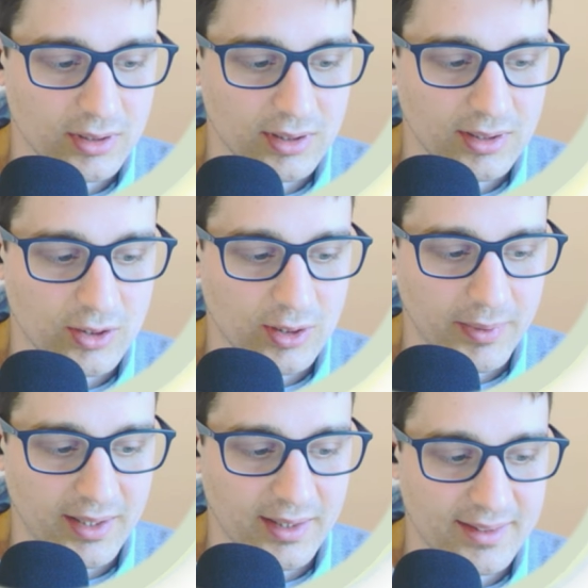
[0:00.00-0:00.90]

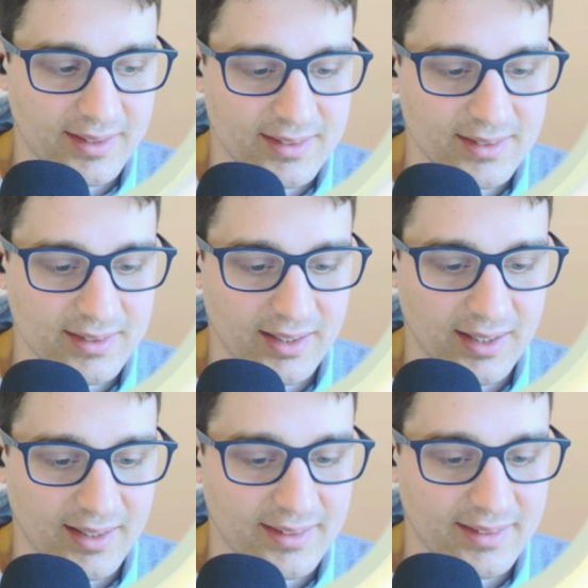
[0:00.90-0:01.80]
copy this
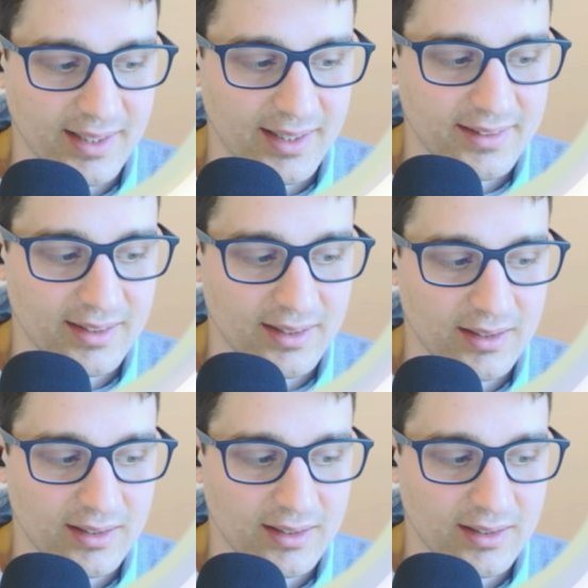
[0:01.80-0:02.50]
client ID